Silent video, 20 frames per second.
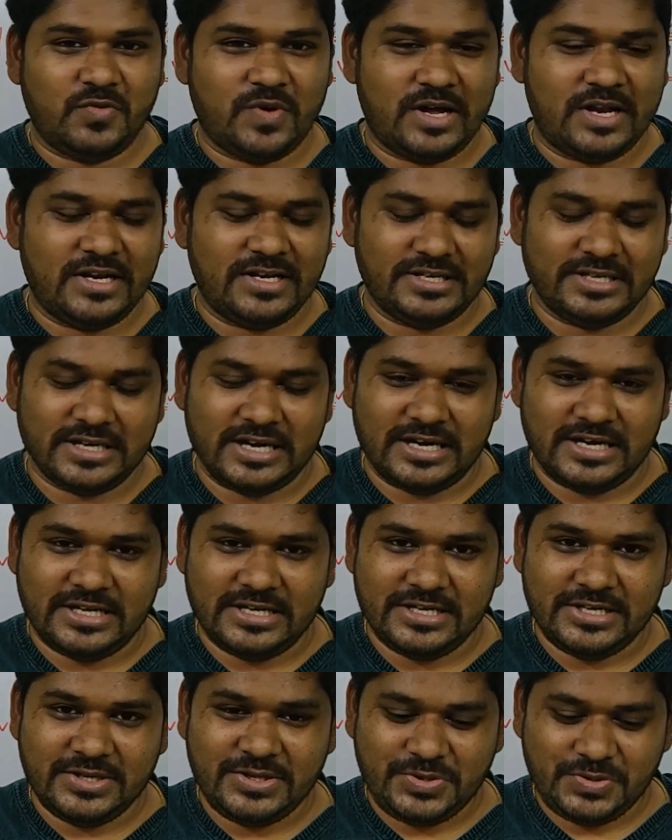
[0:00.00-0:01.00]
U1
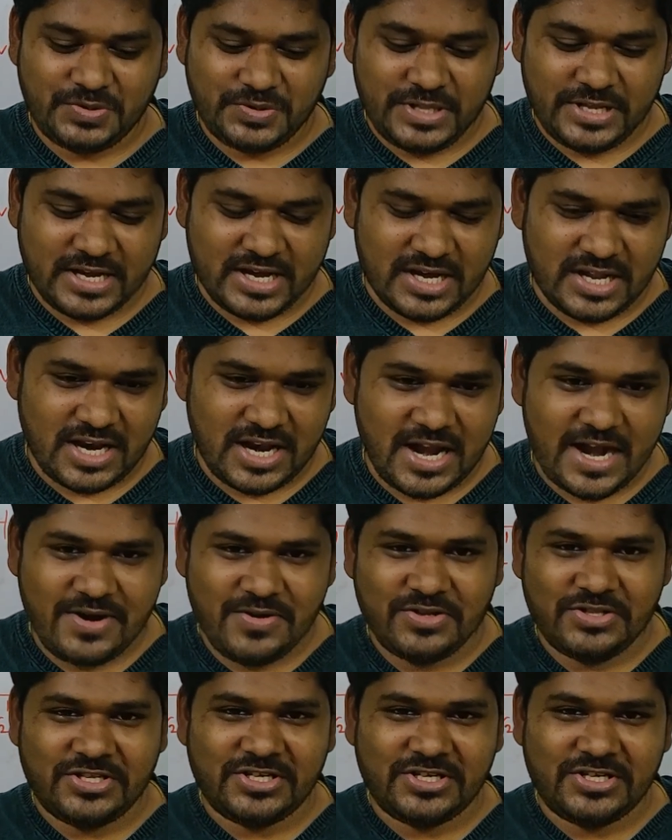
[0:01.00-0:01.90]
and U2, they collide